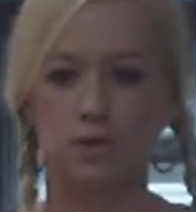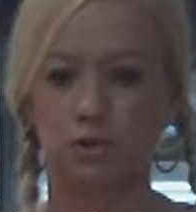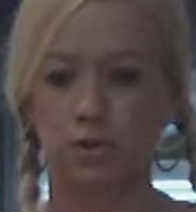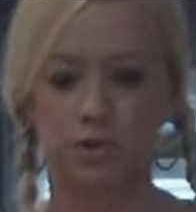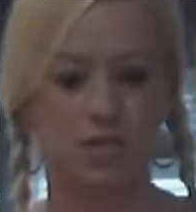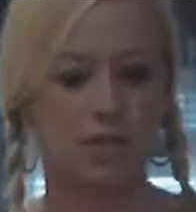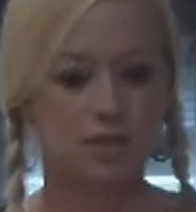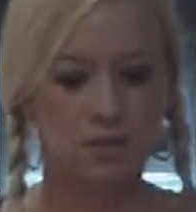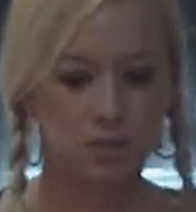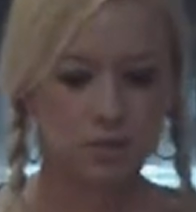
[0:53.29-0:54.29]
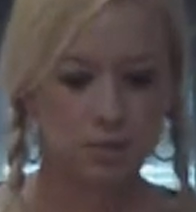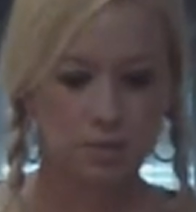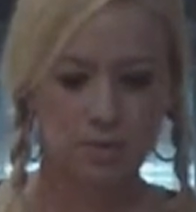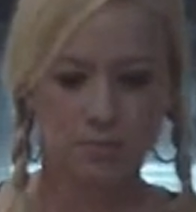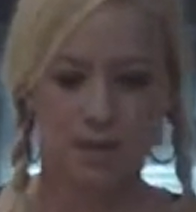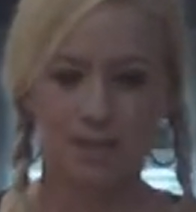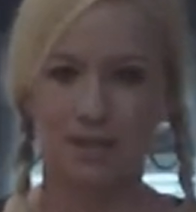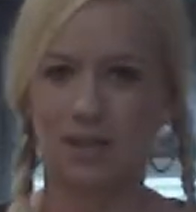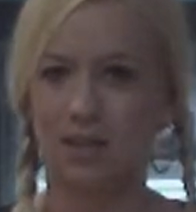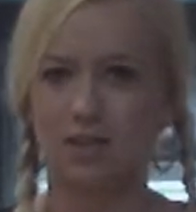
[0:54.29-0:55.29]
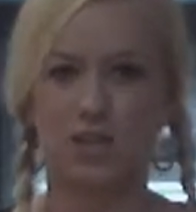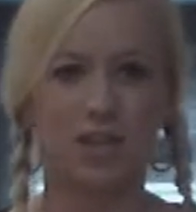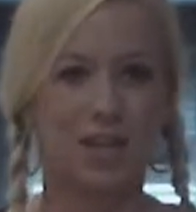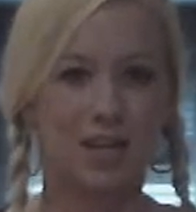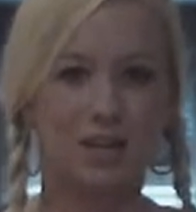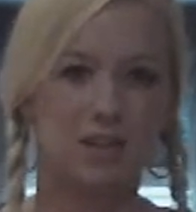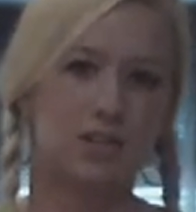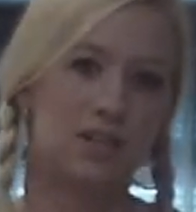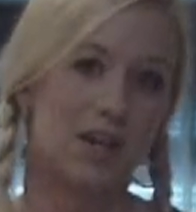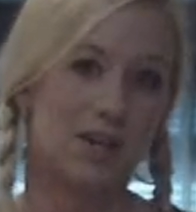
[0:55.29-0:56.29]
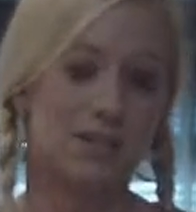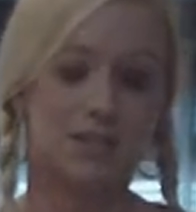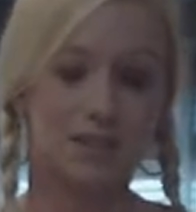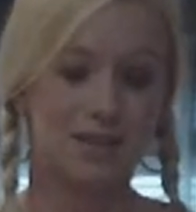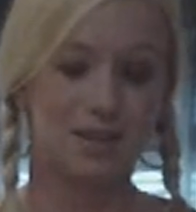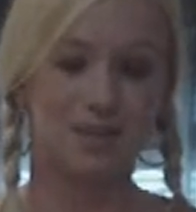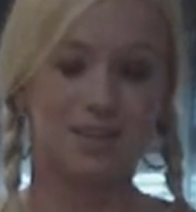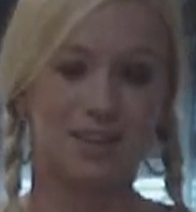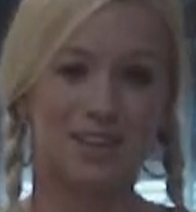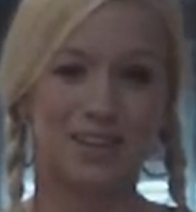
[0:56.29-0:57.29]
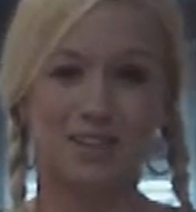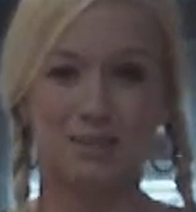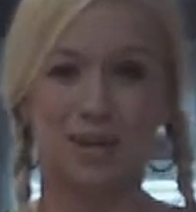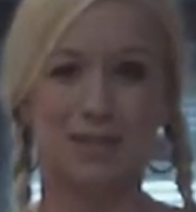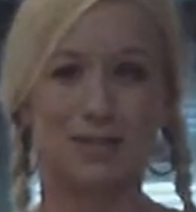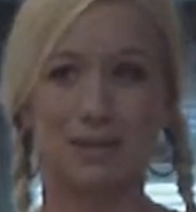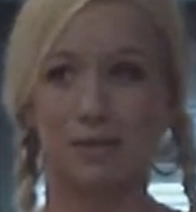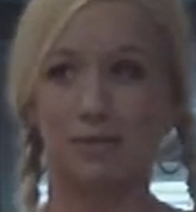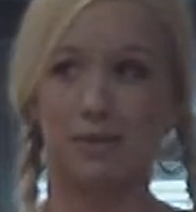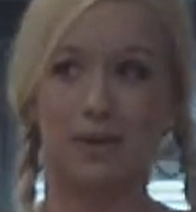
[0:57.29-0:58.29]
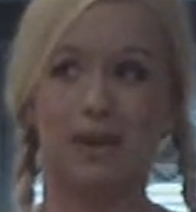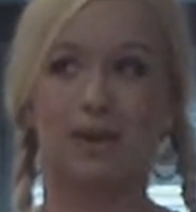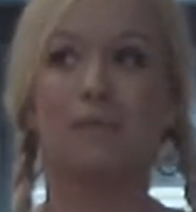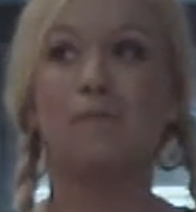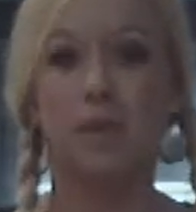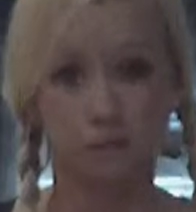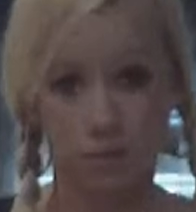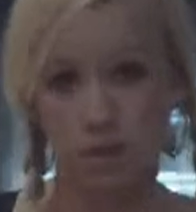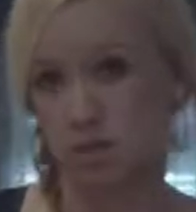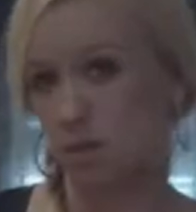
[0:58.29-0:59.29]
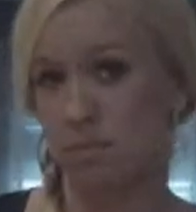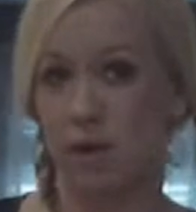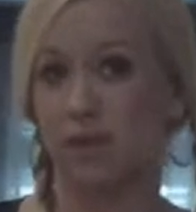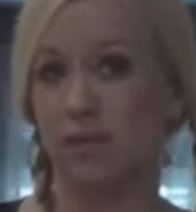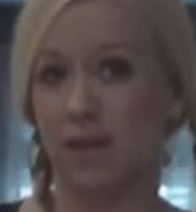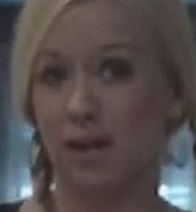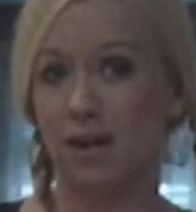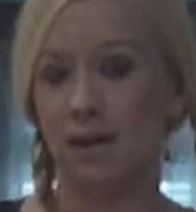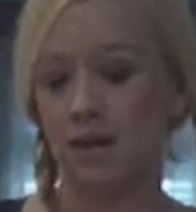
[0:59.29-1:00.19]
tortilla soup, Mexican chicken, enchiladas, anything really that's Mexican food, and of course a margarita.